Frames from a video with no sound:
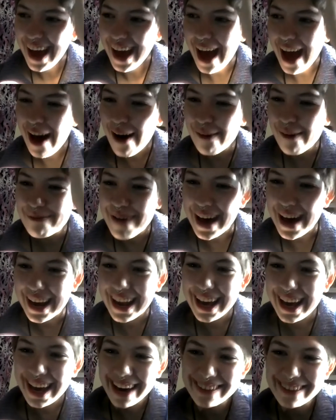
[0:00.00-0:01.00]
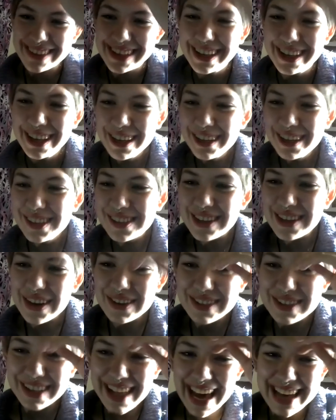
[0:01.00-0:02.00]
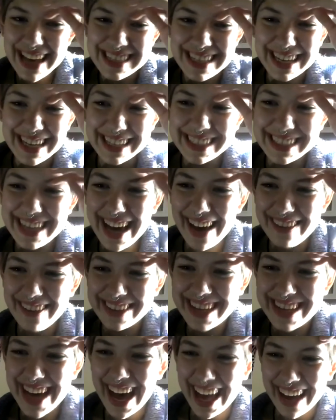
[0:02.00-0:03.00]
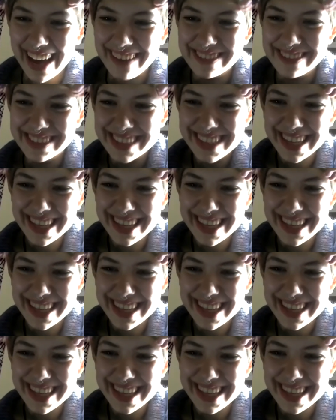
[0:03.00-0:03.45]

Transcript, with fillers: how bad I am at socializing sometimes.